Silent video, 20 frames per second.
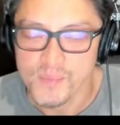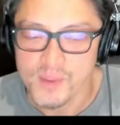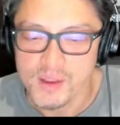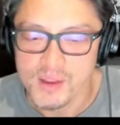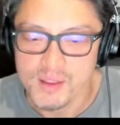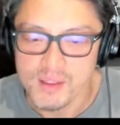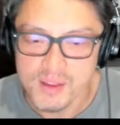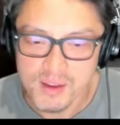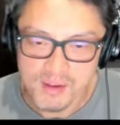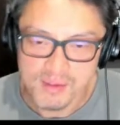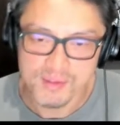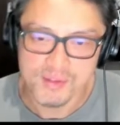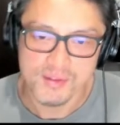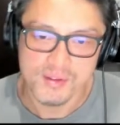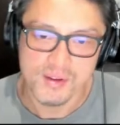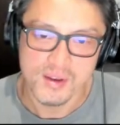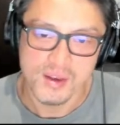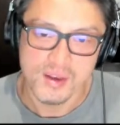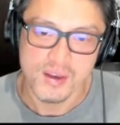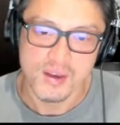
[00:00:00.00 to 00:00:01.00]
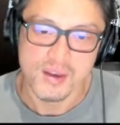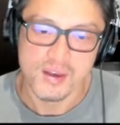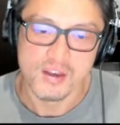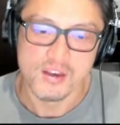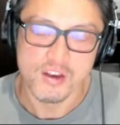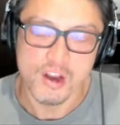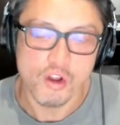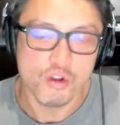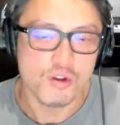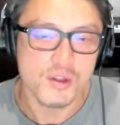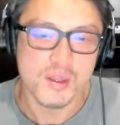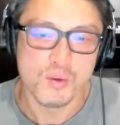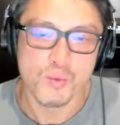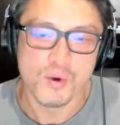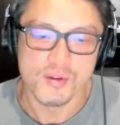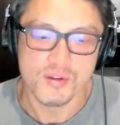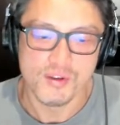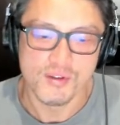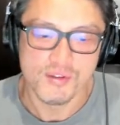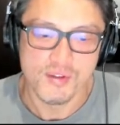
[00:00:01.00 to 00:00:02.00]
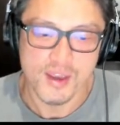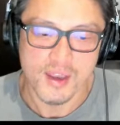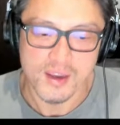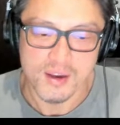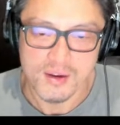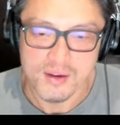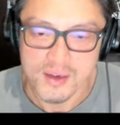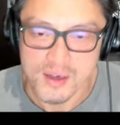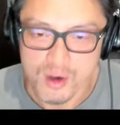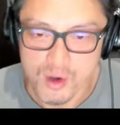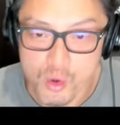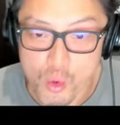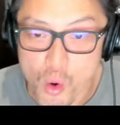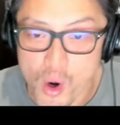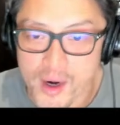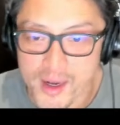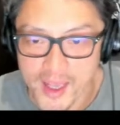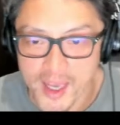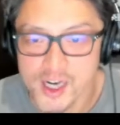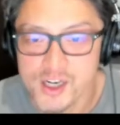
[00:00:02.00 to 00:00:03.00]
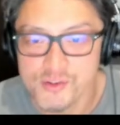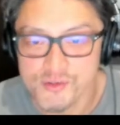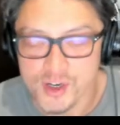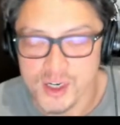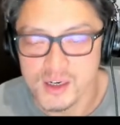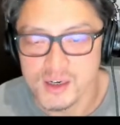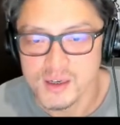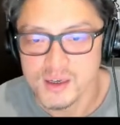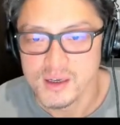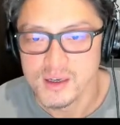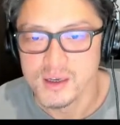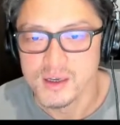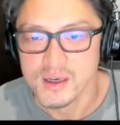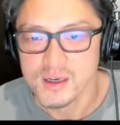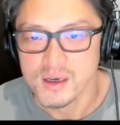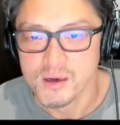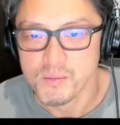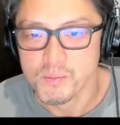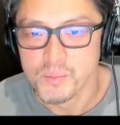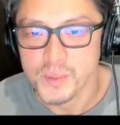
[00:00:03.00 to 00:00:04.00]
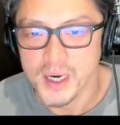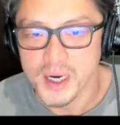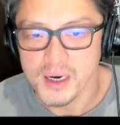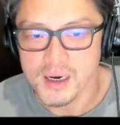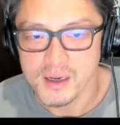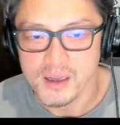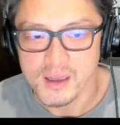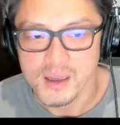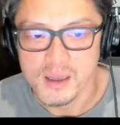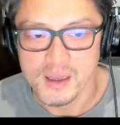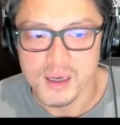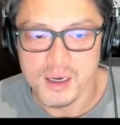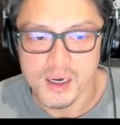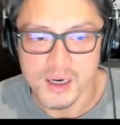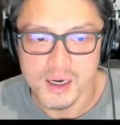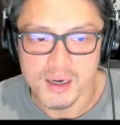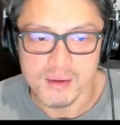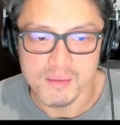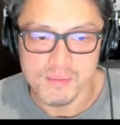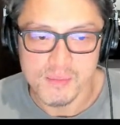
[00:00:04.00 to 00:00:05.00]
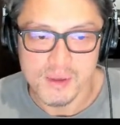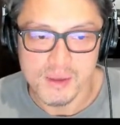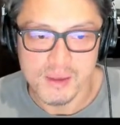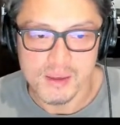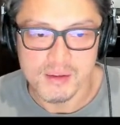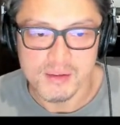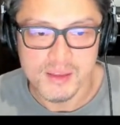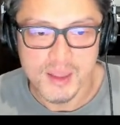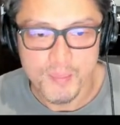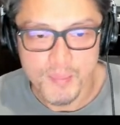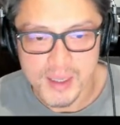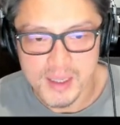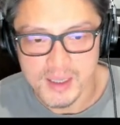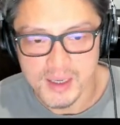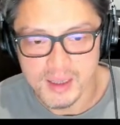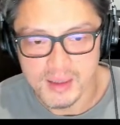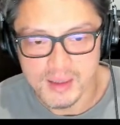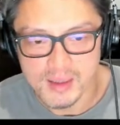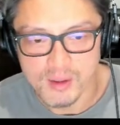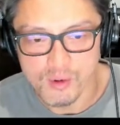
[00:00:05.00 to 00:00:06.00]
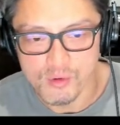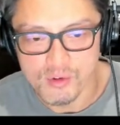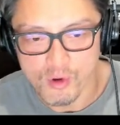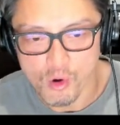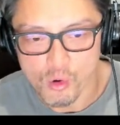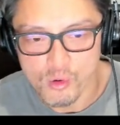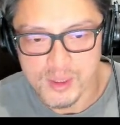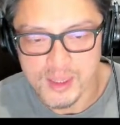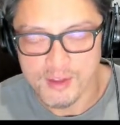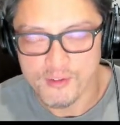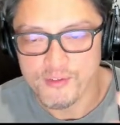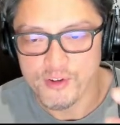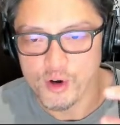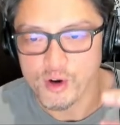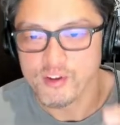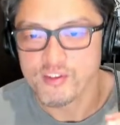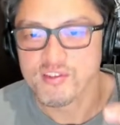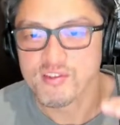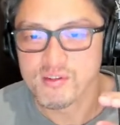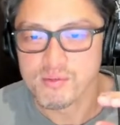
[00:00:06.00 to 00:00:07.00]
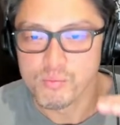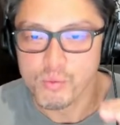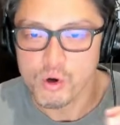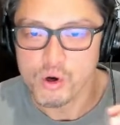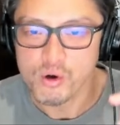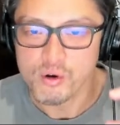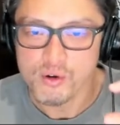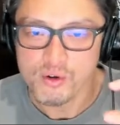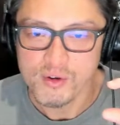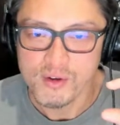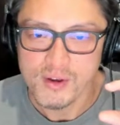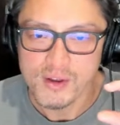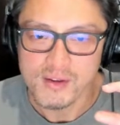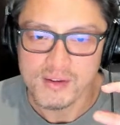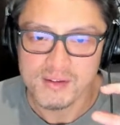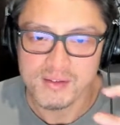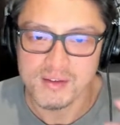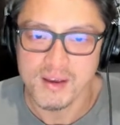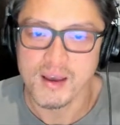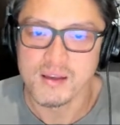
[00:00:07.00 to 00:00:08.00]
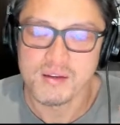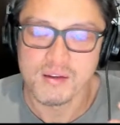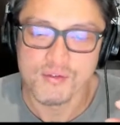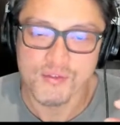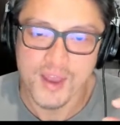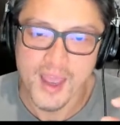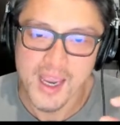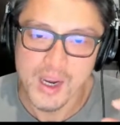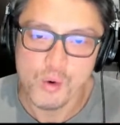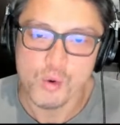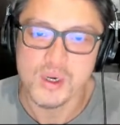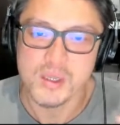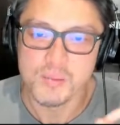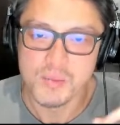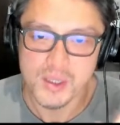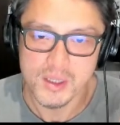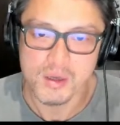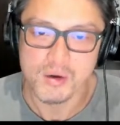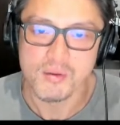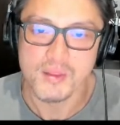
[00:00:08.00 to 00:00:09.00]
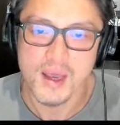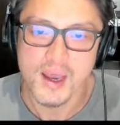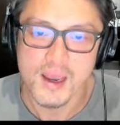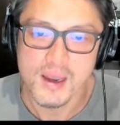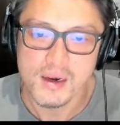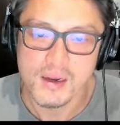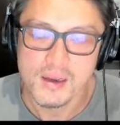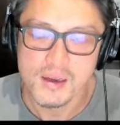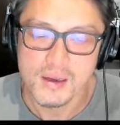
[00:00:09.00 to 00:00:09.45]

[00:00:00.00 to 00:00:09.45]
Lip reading: This, not only was this a quant hedge fund, but typically there was only a very small slice of equity below that.